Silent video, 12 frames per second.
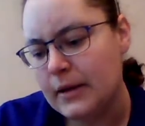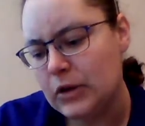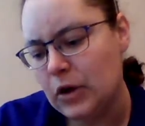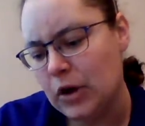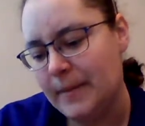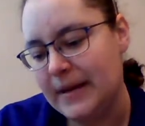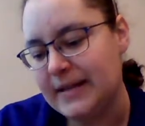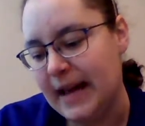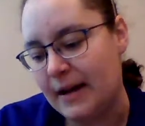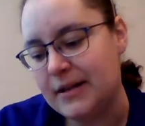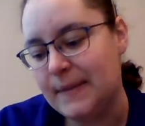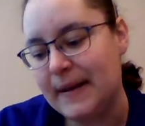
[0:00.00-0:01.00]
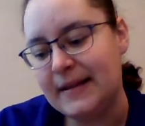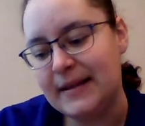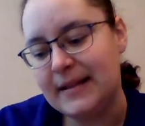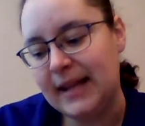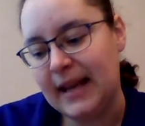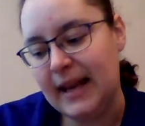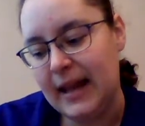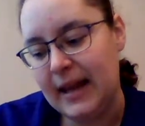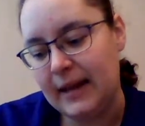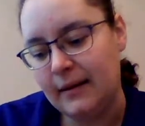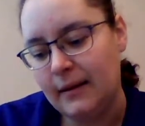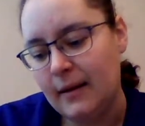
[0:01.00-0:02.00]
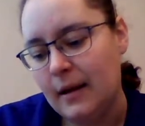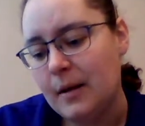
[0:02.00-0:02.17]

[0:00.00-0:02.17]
Tony bent down to pet the skinny kitten.